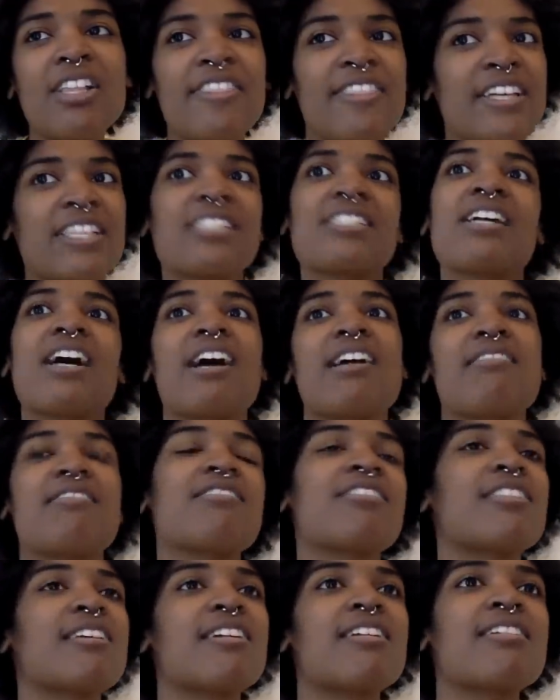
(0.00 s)
that's not
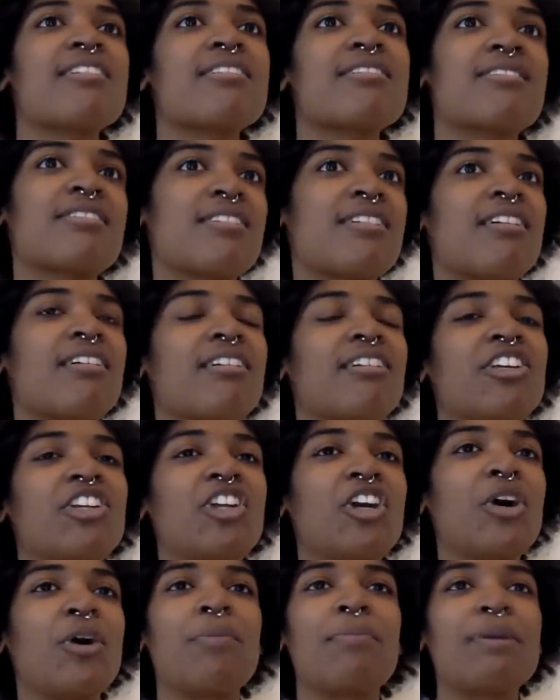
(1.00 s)
anything to, you
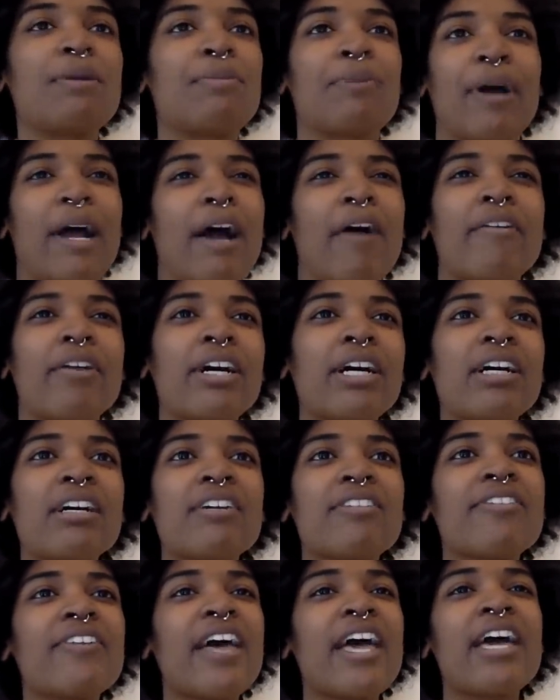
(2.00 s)
know, be proud
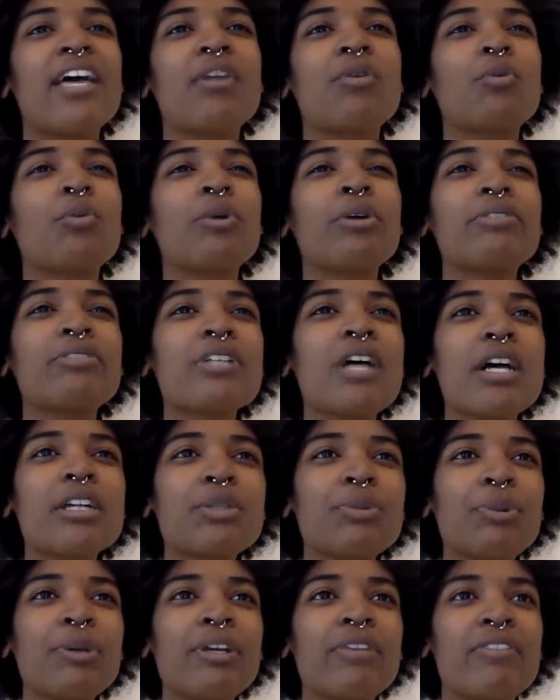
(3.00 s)
of. And we've
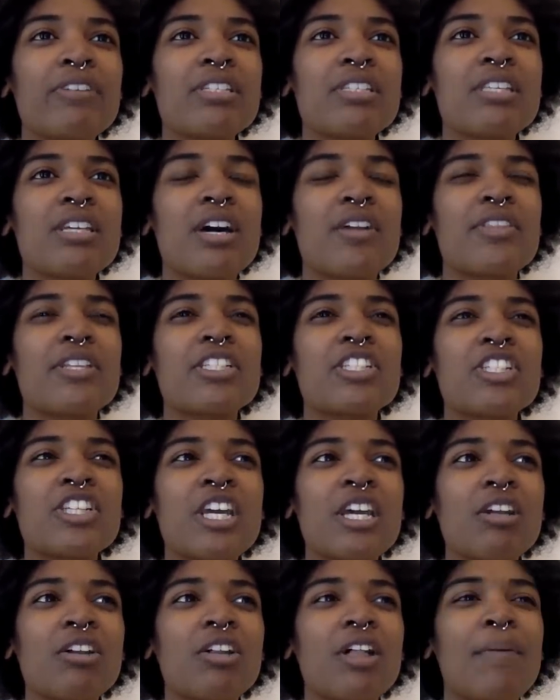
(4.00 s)
talked previously on this
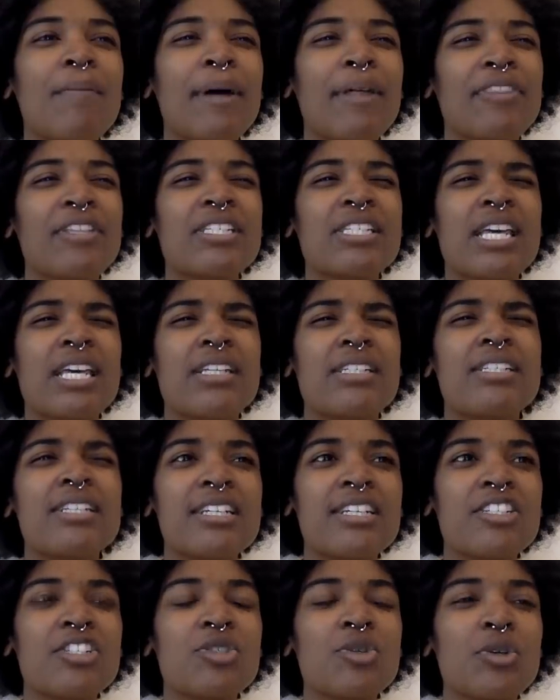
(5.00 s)
channel about this
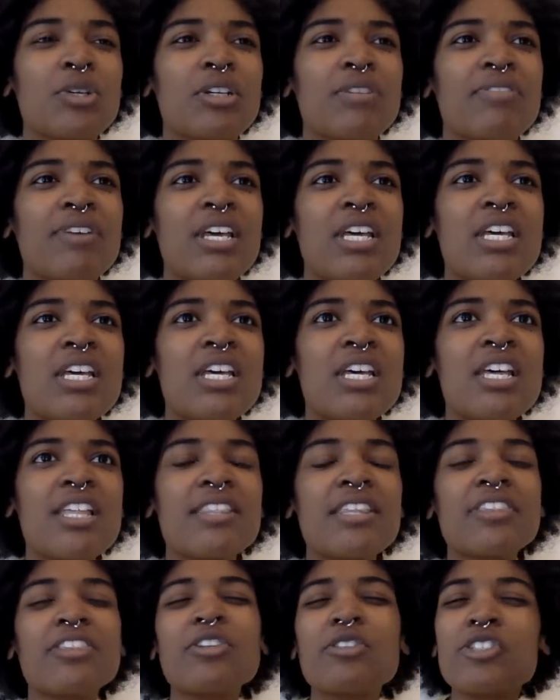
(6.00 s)
idea sort of
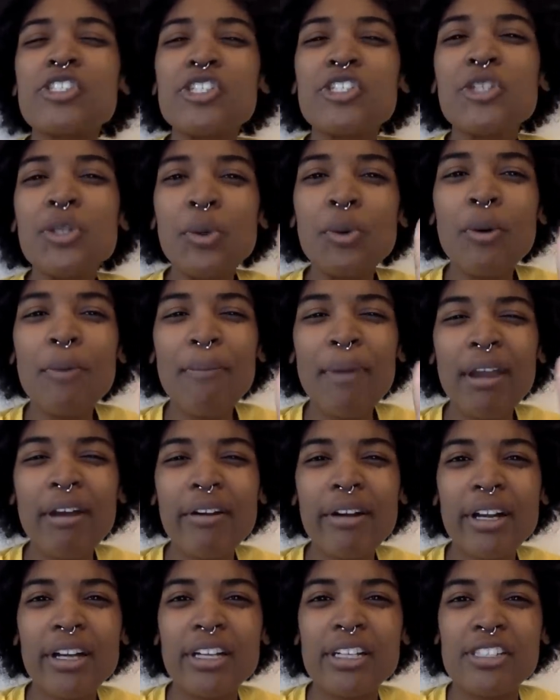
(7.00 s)
that there's two
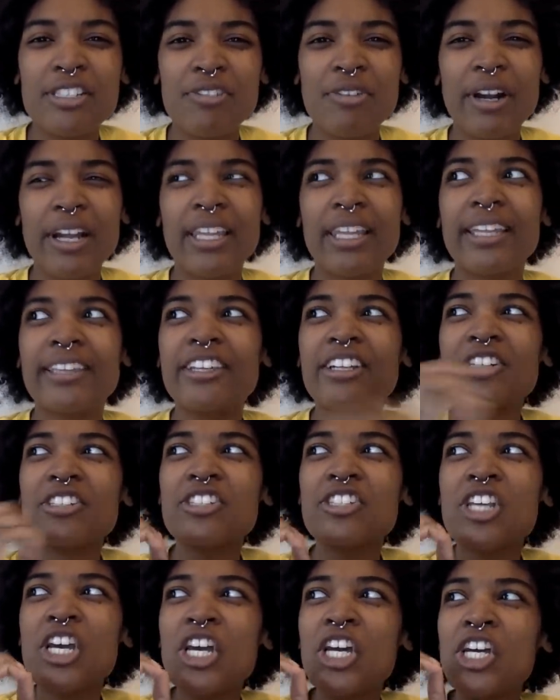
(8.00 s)
Americas, right? Like
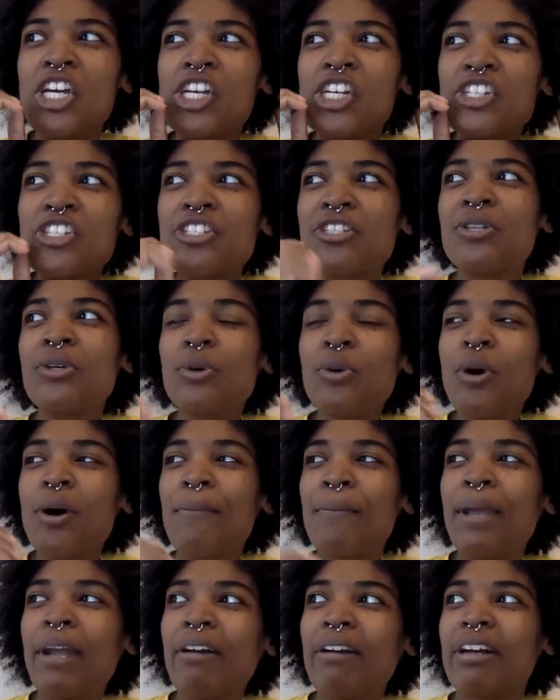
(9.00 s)
there's two
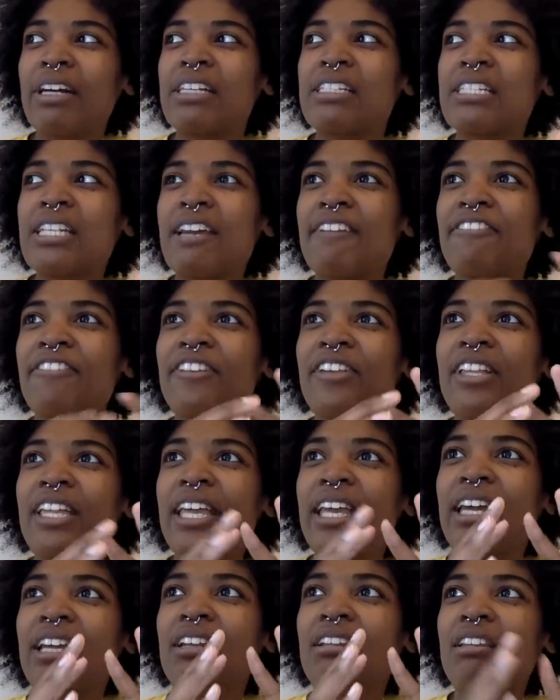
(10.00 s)
Americas. And I feel
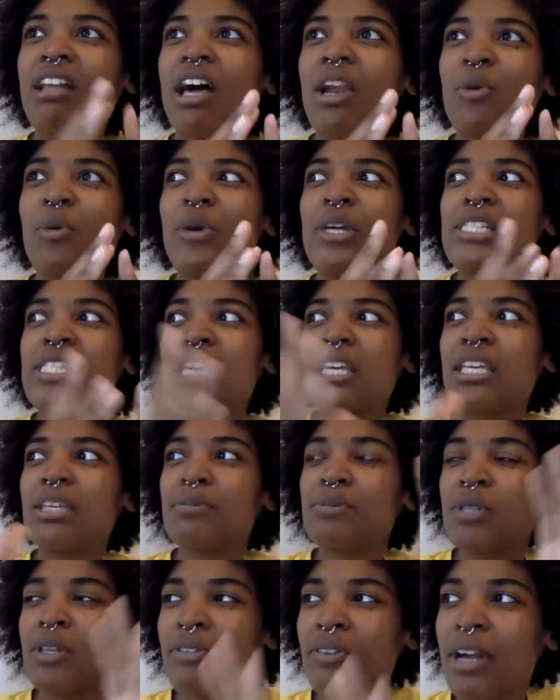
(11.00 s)
like in a lot of ways, I keep
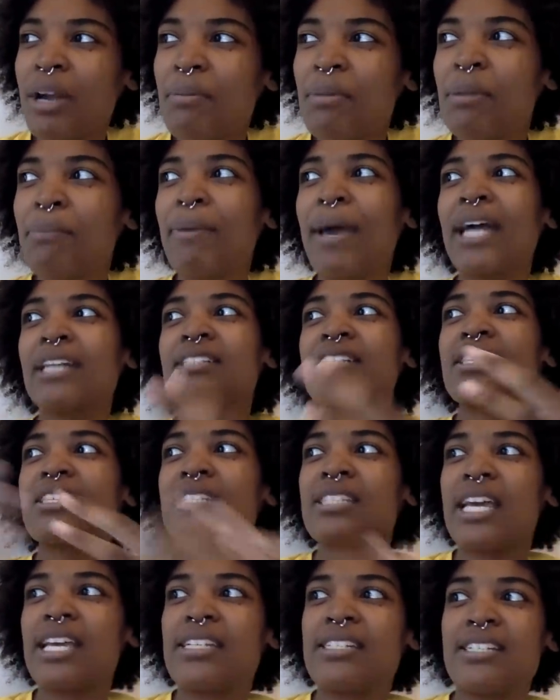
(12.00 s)
sort of coming back to
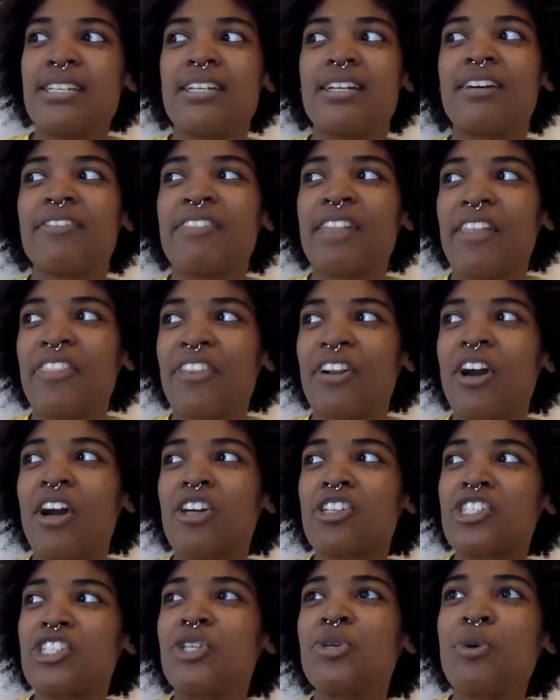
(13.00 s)
this idea of that there
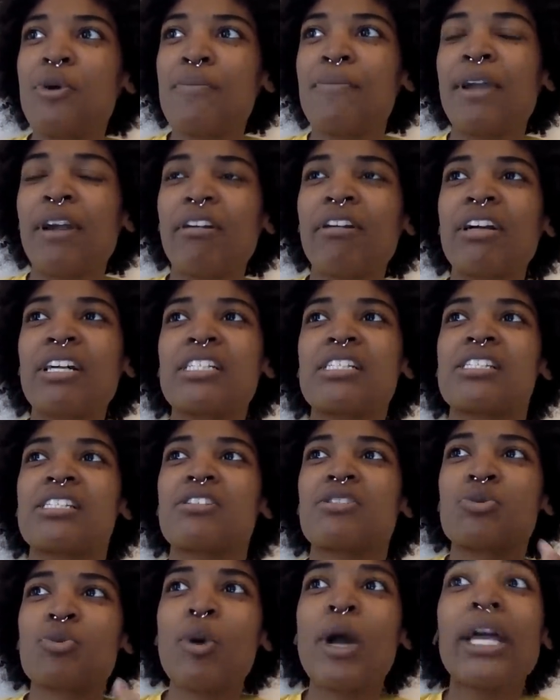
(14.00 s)
are two Americas
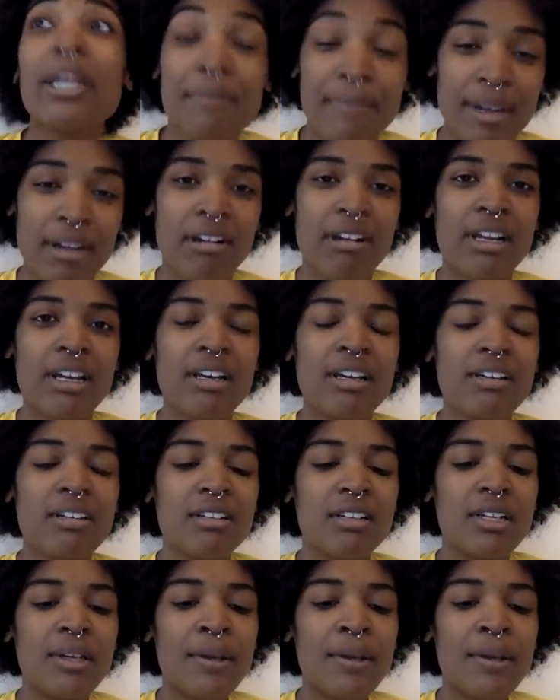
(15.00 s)
there's white America